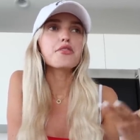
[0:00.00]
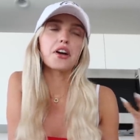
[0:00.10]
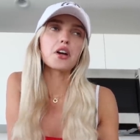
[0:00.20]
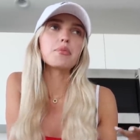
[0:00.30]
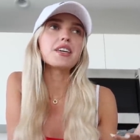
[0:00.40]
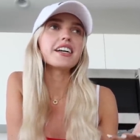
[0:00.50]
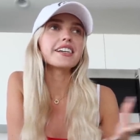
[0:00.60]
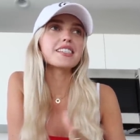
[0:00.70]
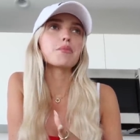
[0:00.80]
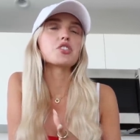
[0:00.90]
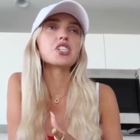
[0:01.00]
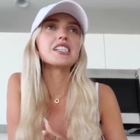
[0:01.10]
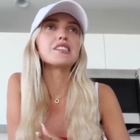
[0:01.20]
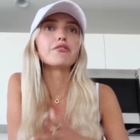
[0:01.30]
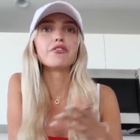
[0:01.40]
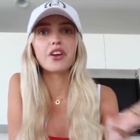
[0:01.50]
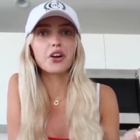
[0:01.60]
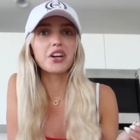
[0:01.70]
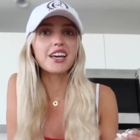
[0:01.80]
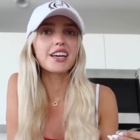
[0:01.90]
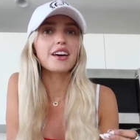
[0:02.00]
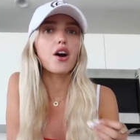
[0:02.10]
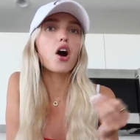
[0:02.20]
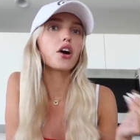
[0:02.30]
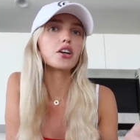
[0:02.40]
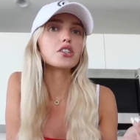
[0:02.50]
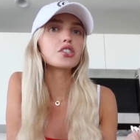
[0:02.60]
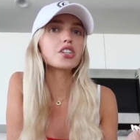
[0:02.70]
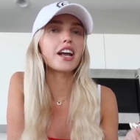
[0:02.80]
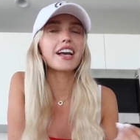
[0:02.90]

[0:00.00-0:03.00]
therapy, except she's very harsh